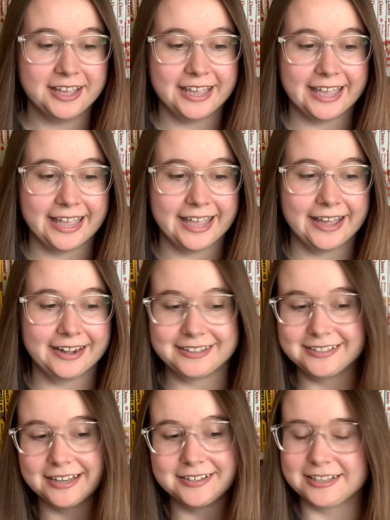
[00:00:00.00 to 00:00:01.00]
And it
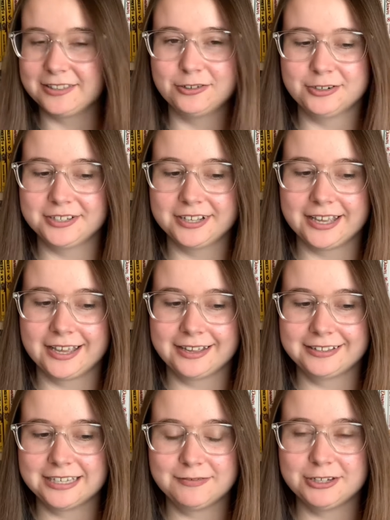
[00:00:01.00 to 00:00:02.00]
says that there's a
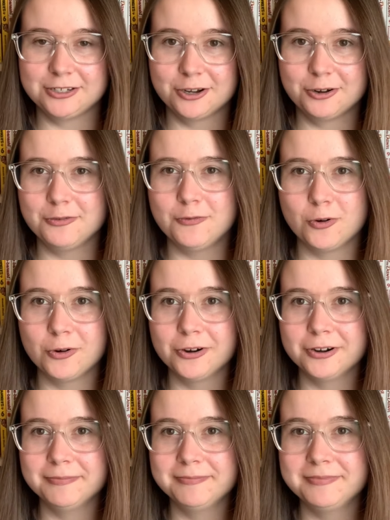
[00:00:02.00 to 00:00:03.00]
TV show
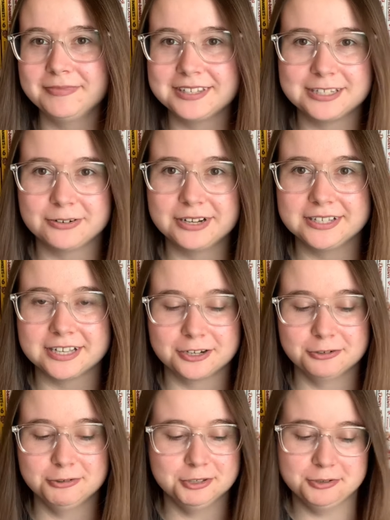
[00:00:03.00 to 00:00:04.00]
for the series on
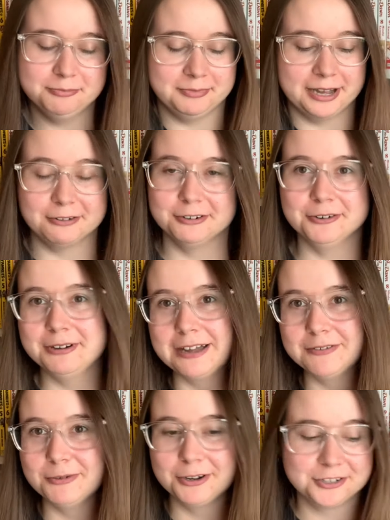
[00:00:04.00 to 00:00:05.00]
Hulu. I don't know, I
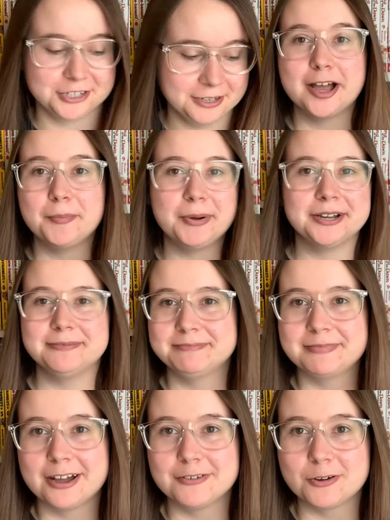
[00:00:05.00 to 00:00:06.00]
haven't watched it. But
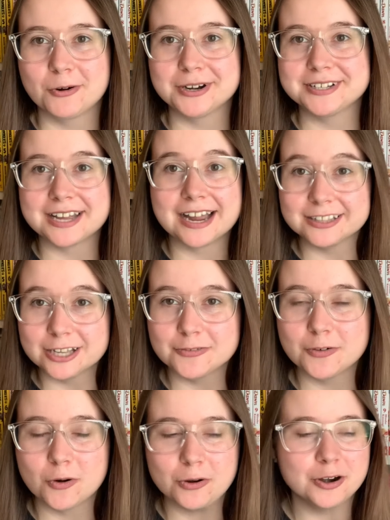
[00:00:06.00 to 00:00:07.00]
of course, I love
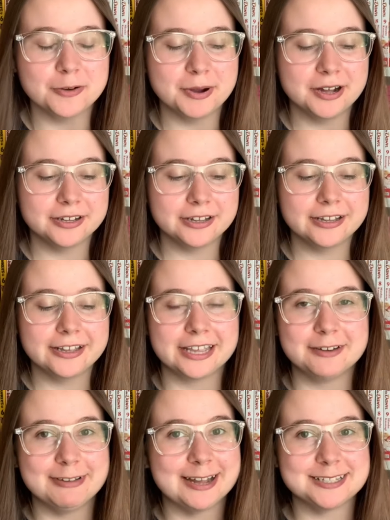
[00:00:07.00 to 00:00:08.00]
horror manga. In
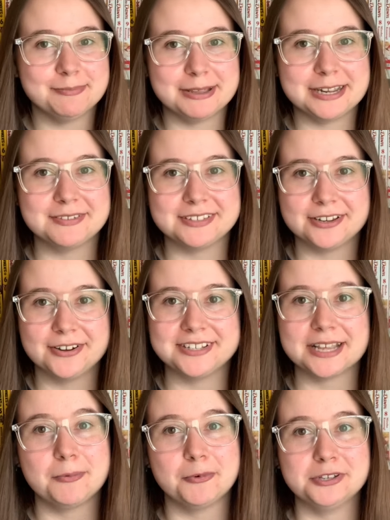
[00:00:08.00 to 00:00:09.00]
fact, many of the series
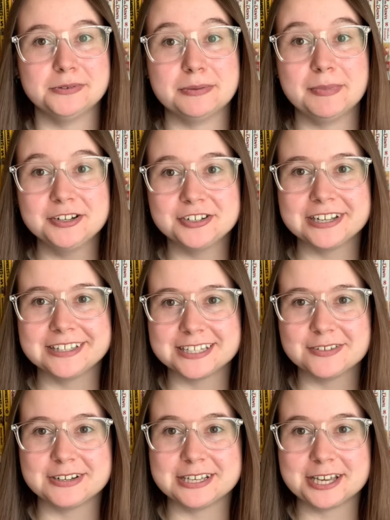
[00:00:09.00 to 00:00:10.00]
I'm going to be mentioning in this
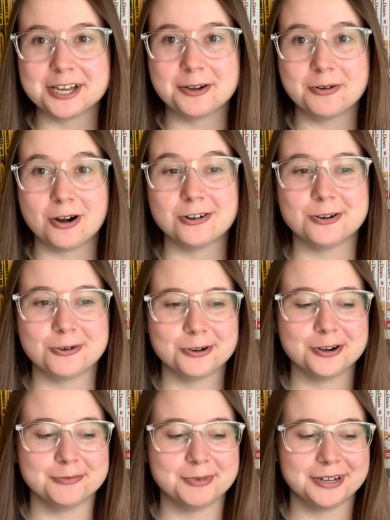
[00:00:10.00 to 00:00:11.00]
video are
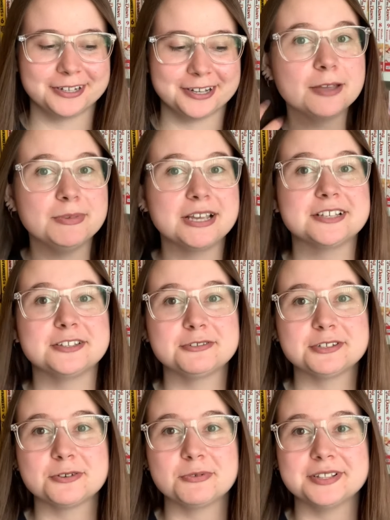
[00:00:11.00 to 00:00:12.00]
horror manga because those are
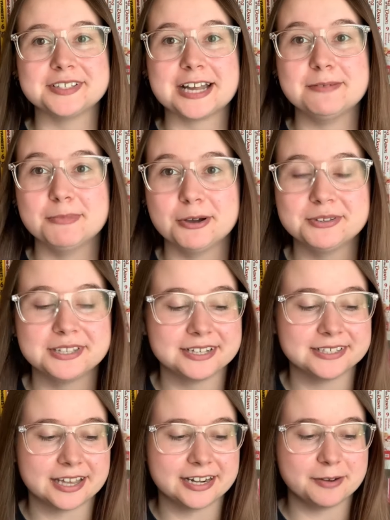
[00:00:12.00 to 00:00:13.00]
the ones I'm most
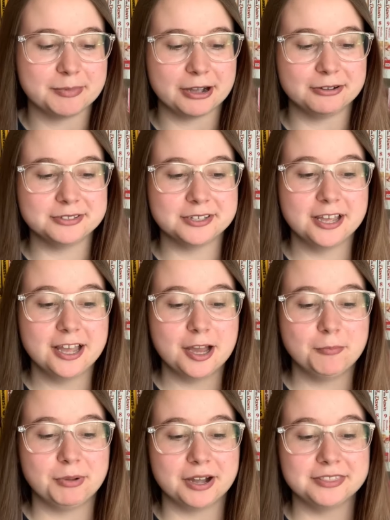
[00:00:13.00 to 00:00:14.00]
excited about.
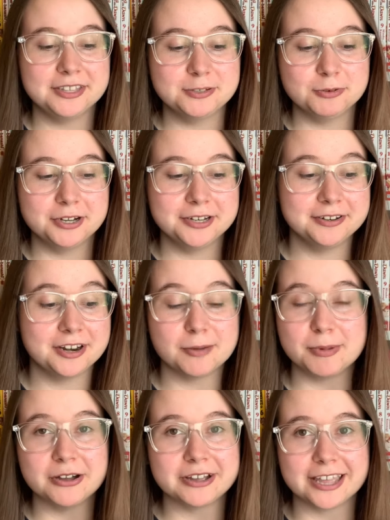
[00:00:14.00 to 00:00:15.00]
But this one
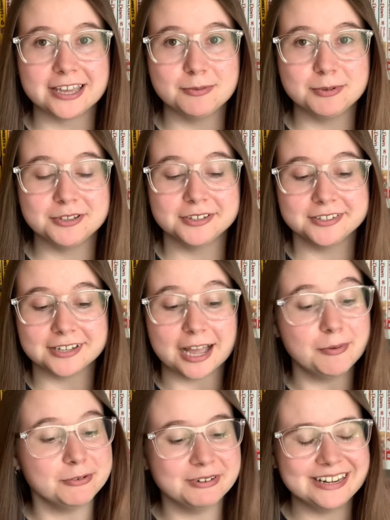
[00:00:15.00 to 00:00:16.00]
about cannibals, I've
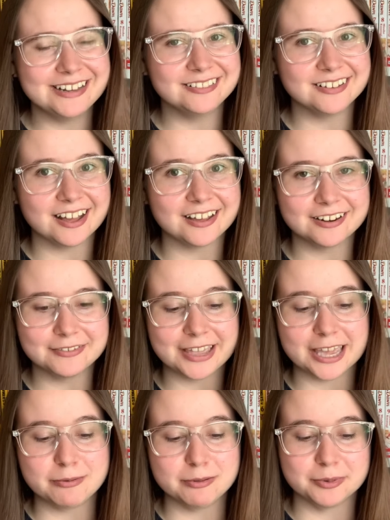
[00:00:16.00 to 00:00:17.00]
been reading a lot of
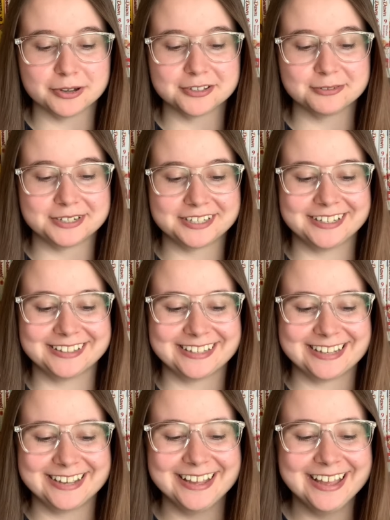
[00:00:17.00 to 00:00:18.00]
cannibal books
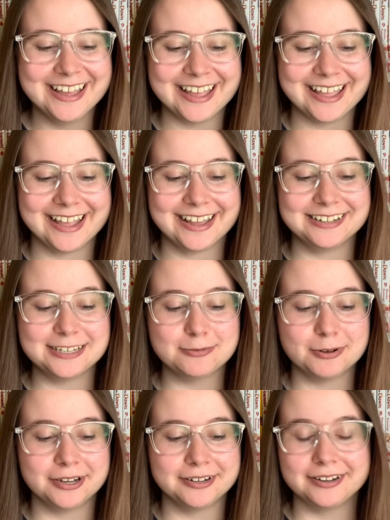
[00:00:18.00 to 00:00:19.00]
recently, and this
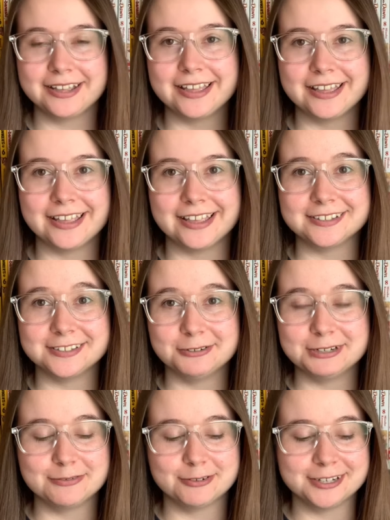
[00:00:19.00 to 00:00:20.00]
one is no
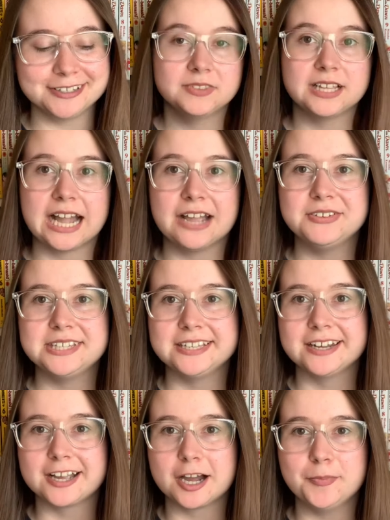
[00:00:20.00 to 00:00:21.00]
different. I've seen
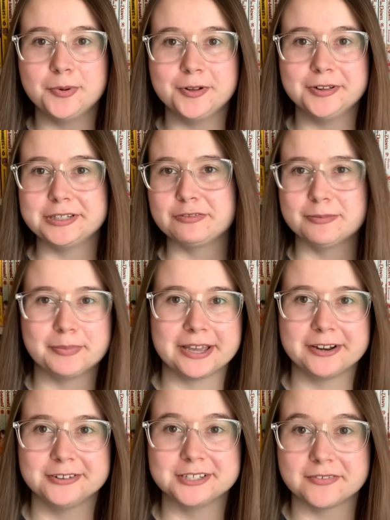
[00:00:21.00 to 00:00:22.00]
a couple different
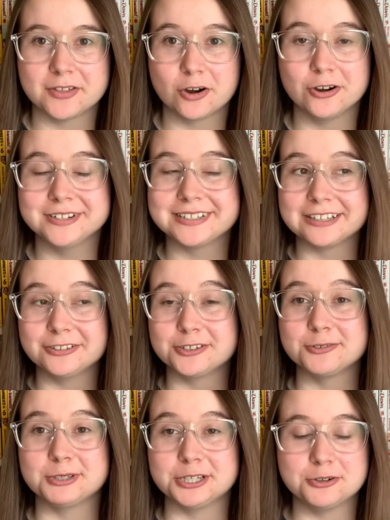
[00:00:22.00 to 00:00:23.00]
panels of the art. It looks
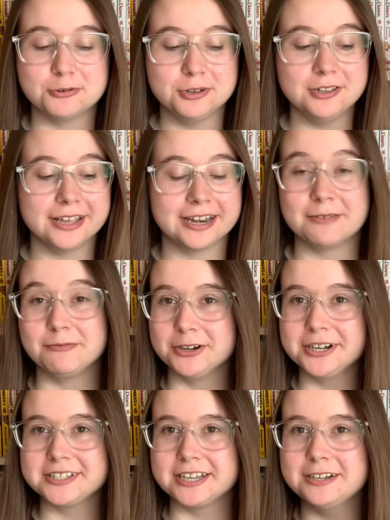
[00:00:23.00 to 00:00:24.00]
really cool and I'm very
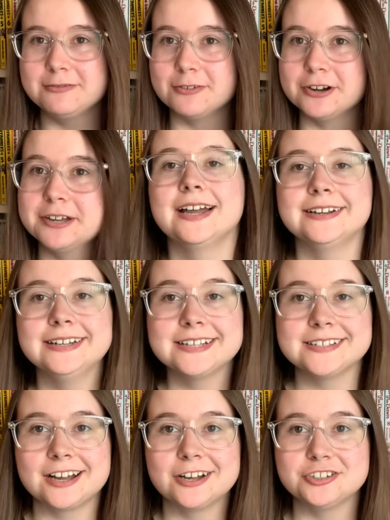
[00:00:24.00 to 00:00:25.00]
excited for it. Next
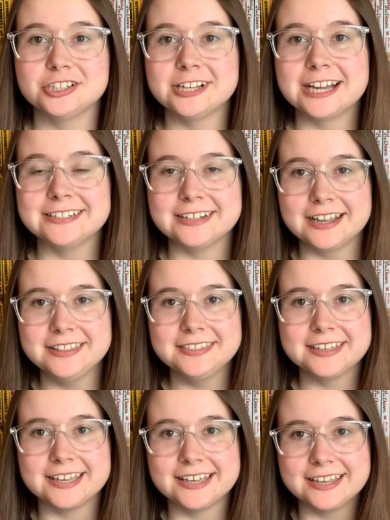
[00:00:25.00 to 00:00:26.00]
on July 9th
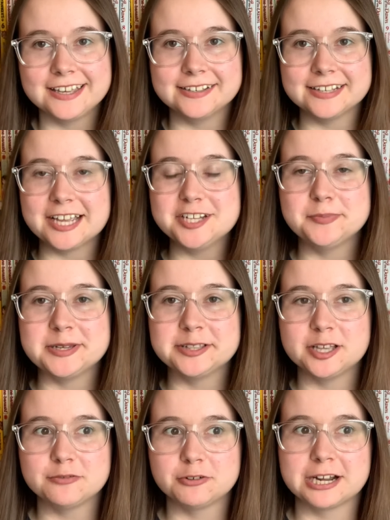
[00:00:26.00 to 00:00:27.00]
is H.P.
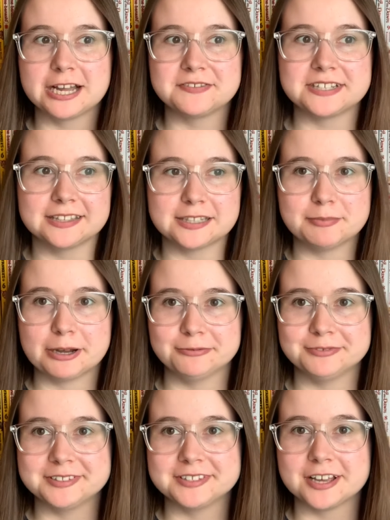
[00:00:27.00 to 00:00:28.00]
Lovecraft's At the
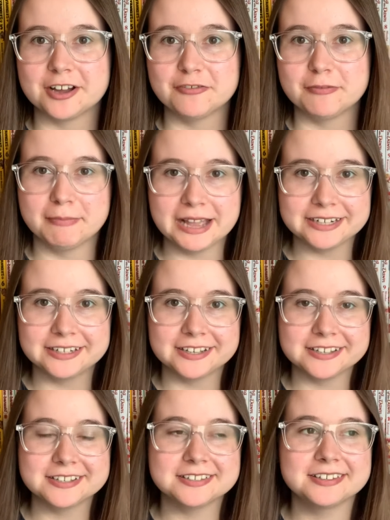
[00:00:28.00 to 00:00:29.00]
Mountains of
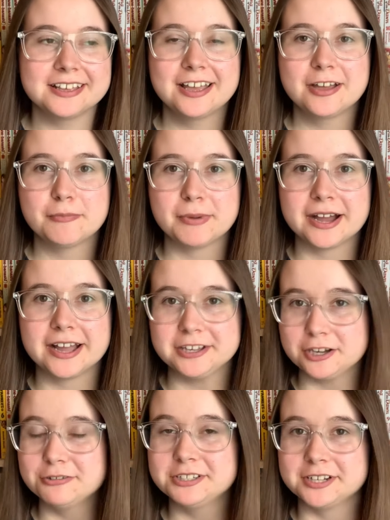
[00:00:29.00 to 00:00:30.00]
Madness by
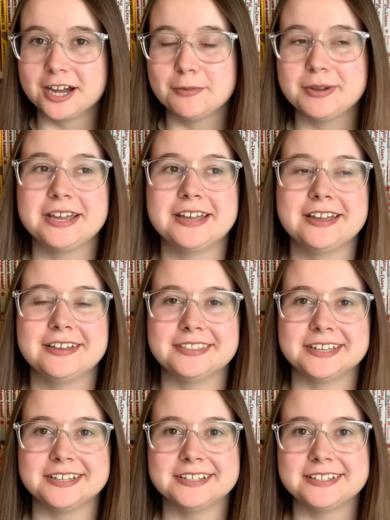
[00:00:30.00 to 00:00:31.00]
Gou Tanabe.
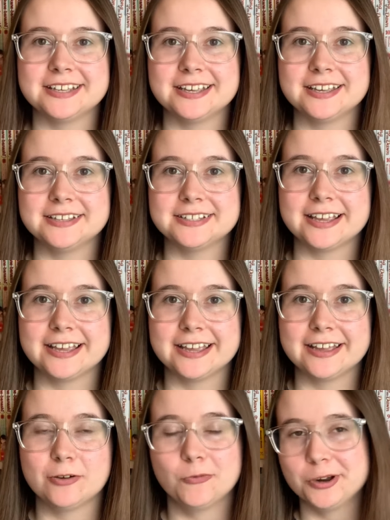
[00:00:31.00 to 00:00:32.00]
This is
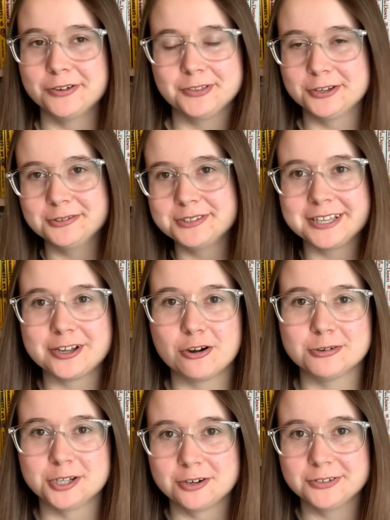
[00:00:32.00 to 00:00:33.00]
a one of those like
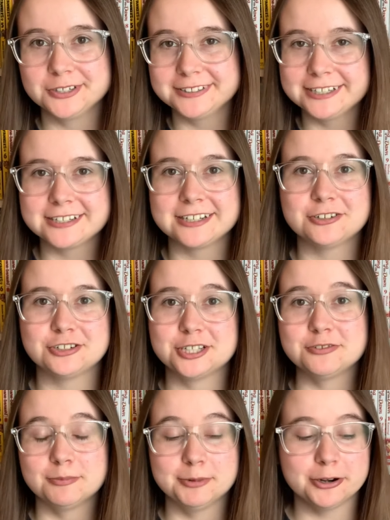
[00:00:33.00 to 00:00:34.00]
hardcover deluxe editions
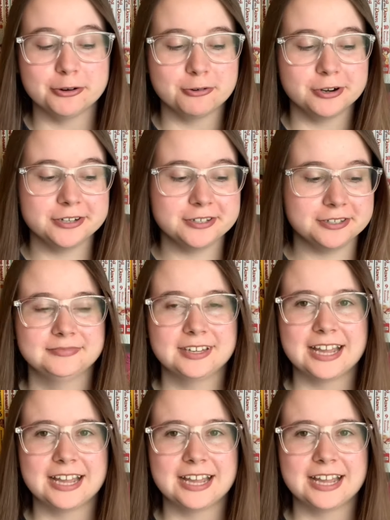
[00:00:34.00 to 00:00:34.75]
from Dark Horse.